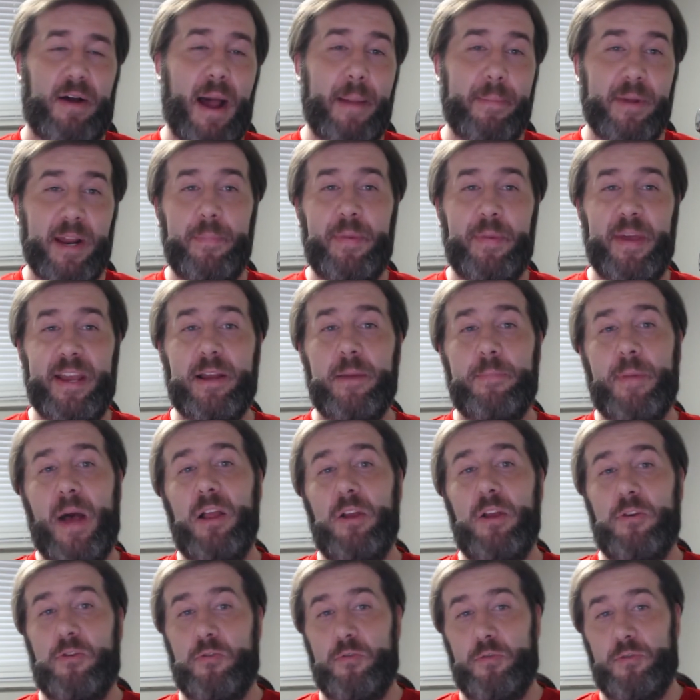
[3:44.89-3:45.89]
I'm going to pick
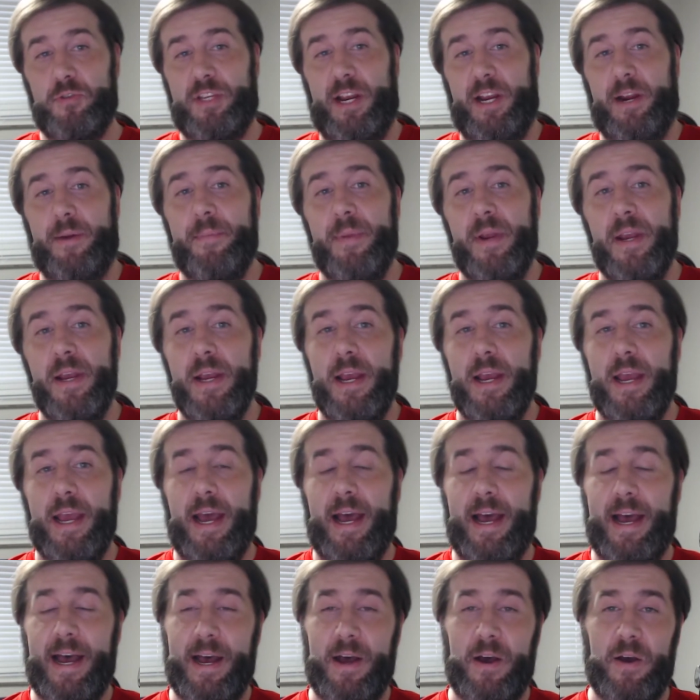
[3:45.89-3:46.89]
Apollo Crews here
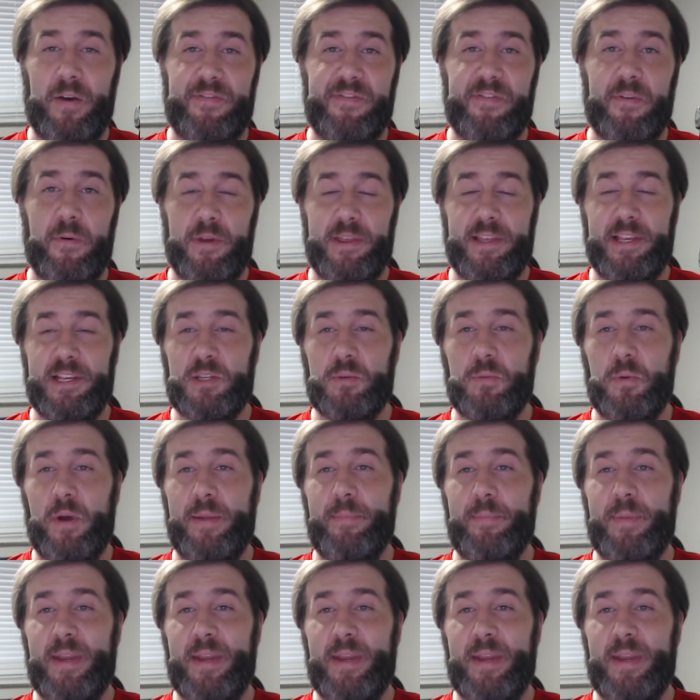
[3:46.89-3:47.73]
for this one,